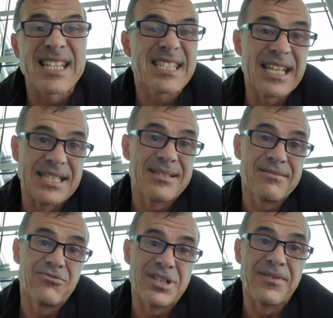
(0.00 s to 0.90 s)
a seat
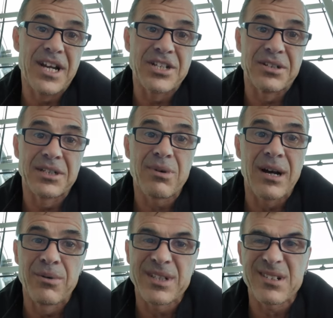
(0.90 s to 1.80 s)
reservation as
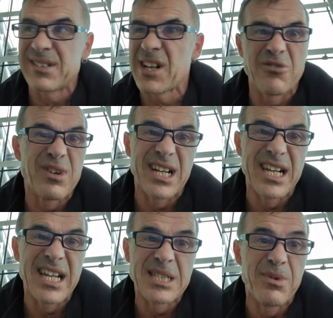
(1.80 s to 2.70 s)
well, which I don't really
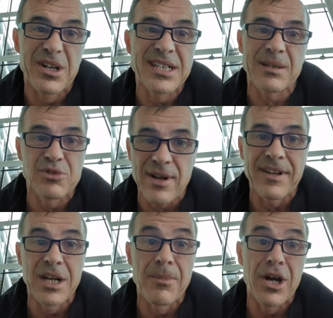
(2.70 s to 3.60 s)
need, to be honest. I'm
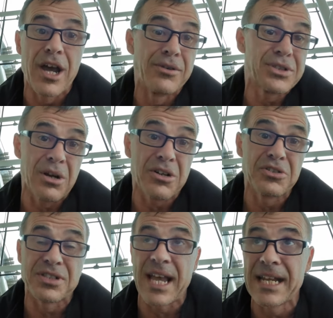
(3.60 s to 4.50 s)
traveling on my own, so I
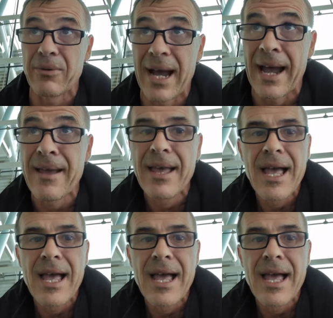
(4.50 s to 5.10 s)
could sit anywhere.